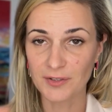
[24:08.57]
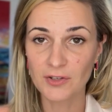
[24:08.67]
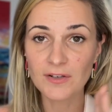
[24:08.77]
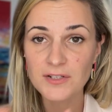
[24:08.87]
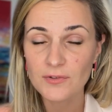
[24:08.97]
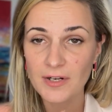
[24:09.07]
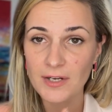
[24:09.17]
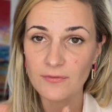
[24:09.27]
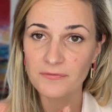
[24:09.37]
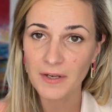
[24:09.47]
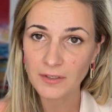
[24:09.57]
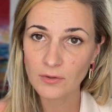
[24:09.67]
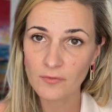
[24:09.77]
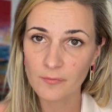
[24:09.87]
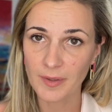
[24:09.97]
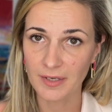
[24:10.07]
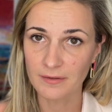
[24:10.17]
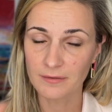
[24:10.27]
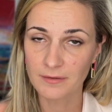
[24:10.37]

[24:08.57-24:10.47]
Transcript: You need to create a funnel of men